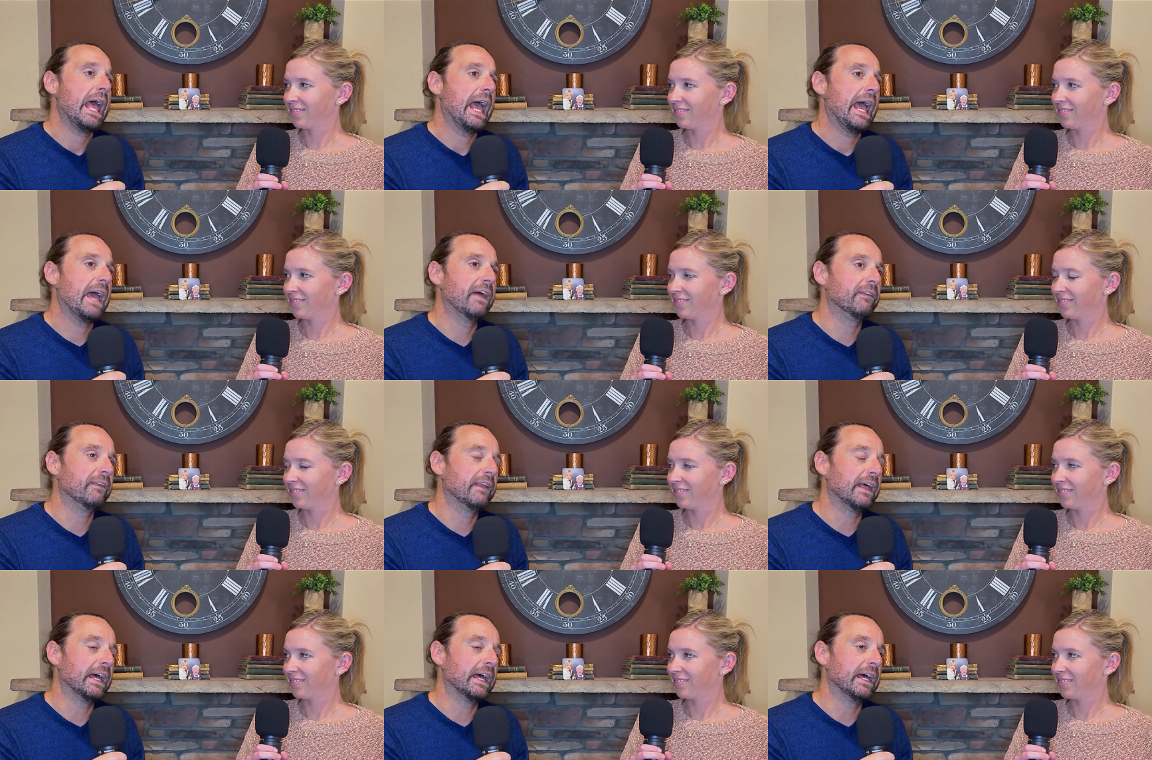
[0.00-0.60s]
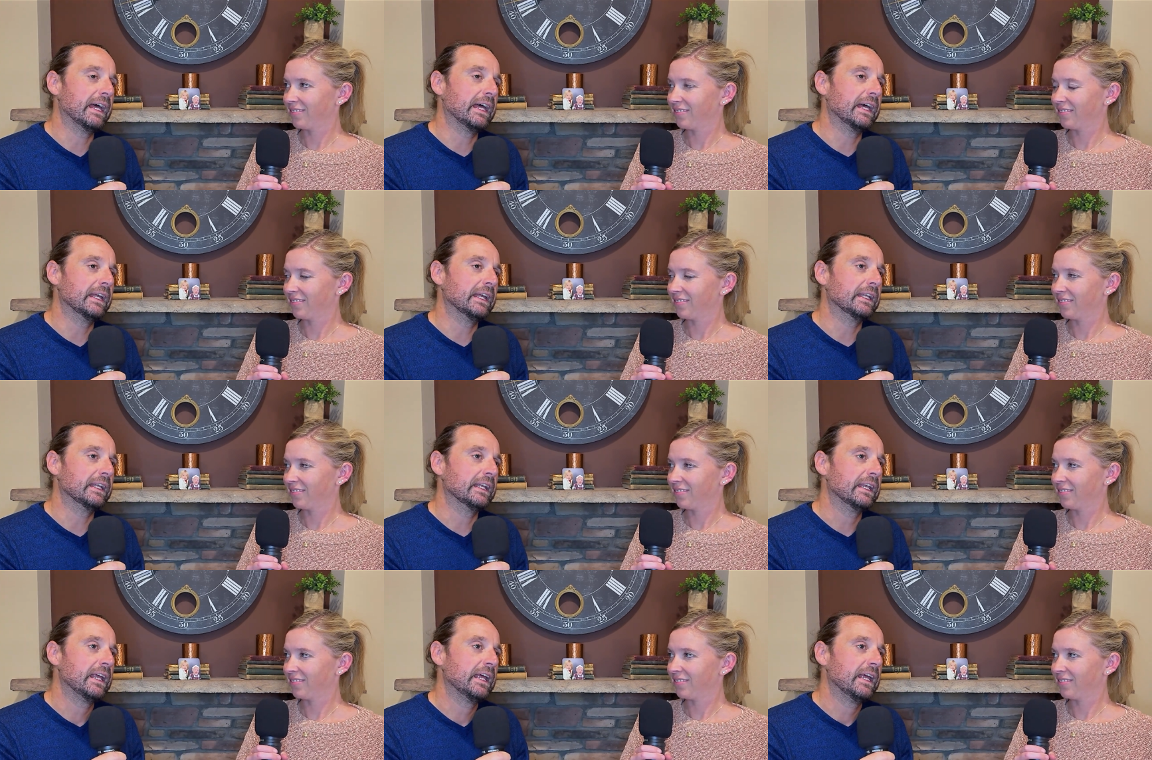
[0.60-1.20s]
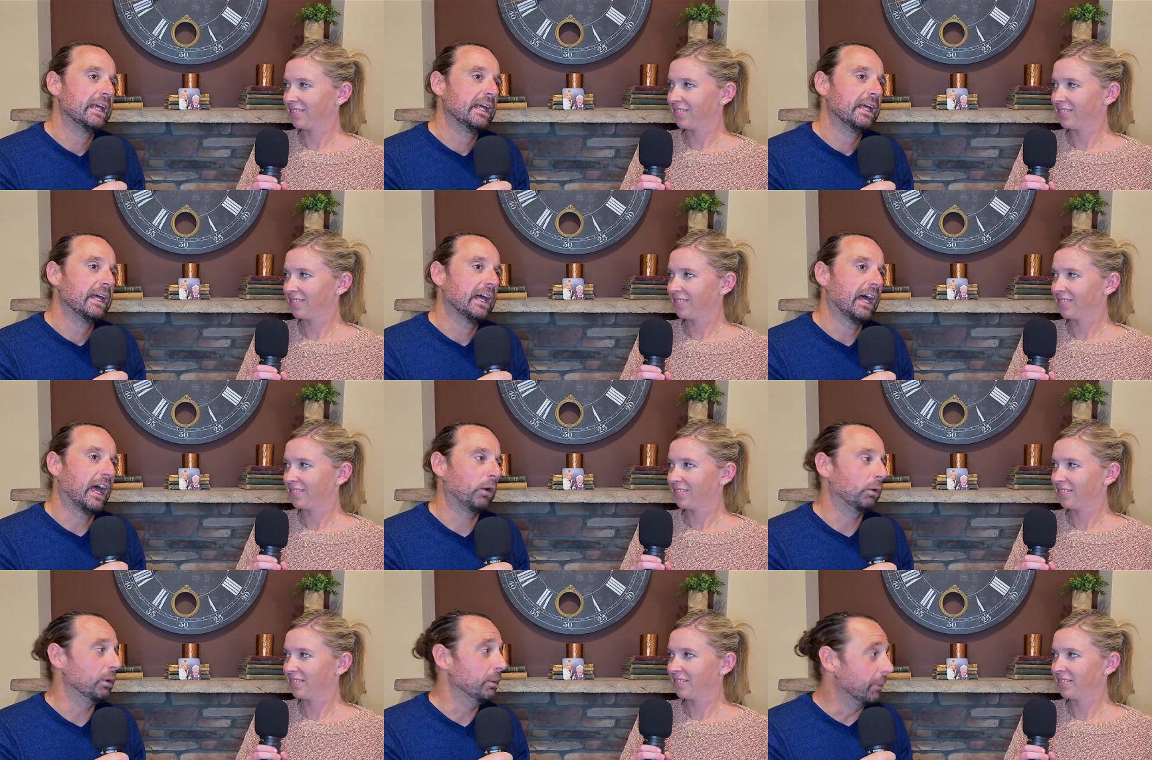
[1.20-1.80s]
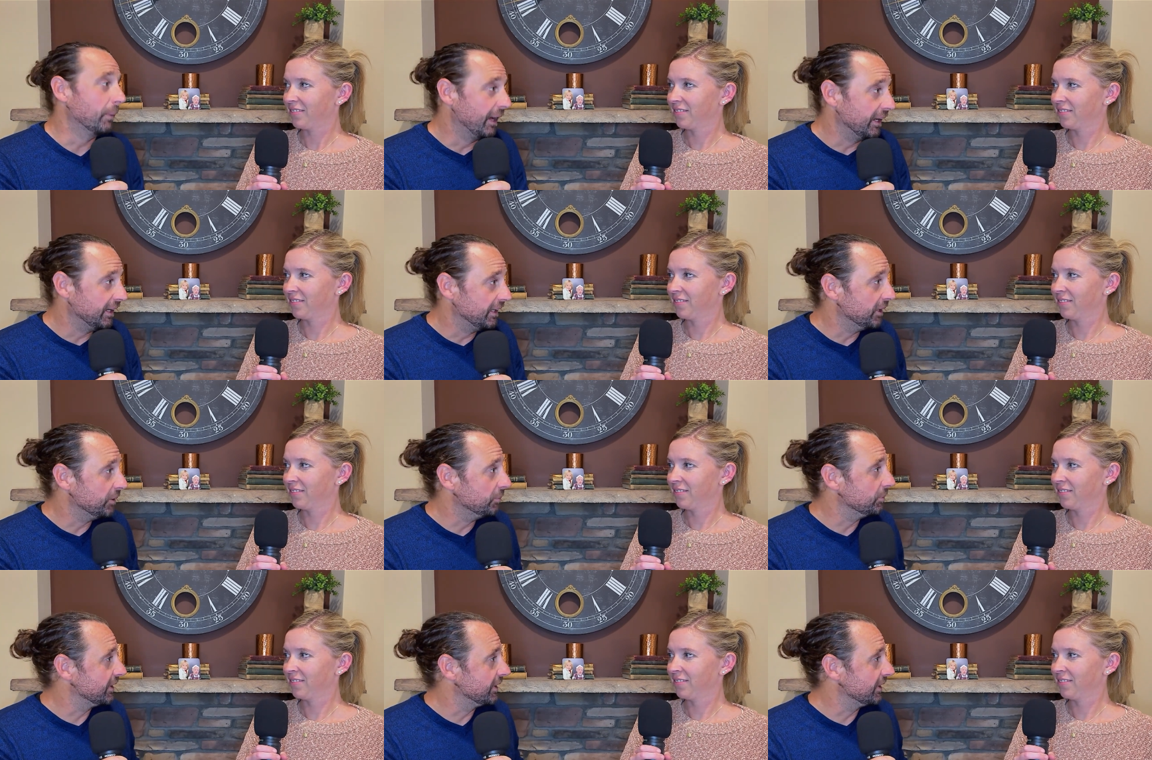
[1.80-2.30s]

Speaker 1: And then I reminded him